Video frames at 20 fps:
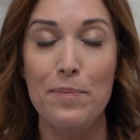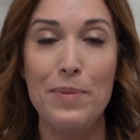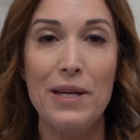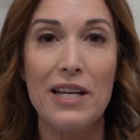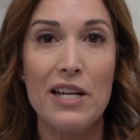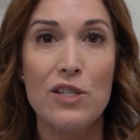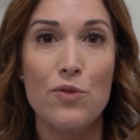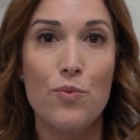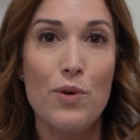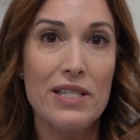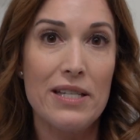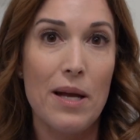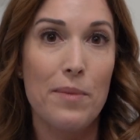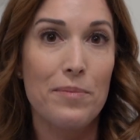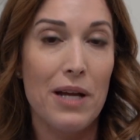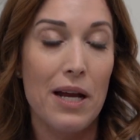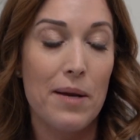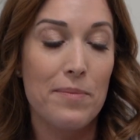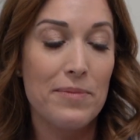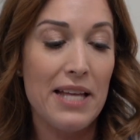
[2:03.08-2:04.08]
because we
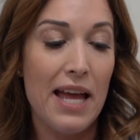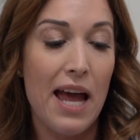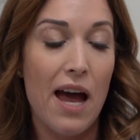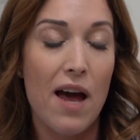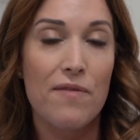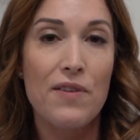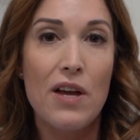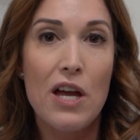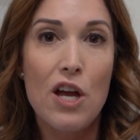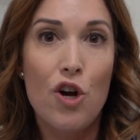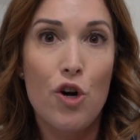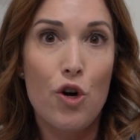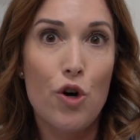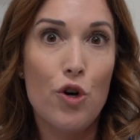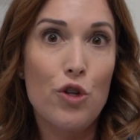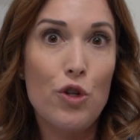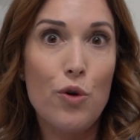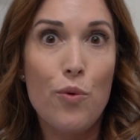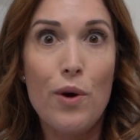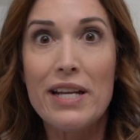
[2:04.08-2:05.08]
sometimes have
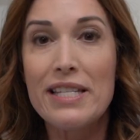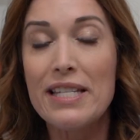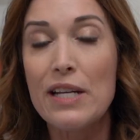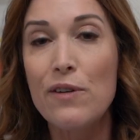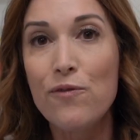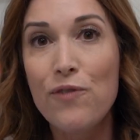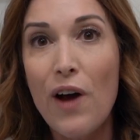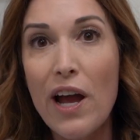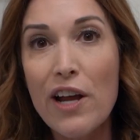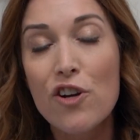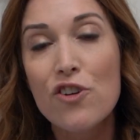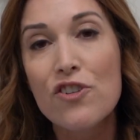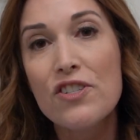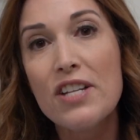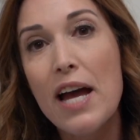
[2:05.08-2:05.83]
earthquakes and fires,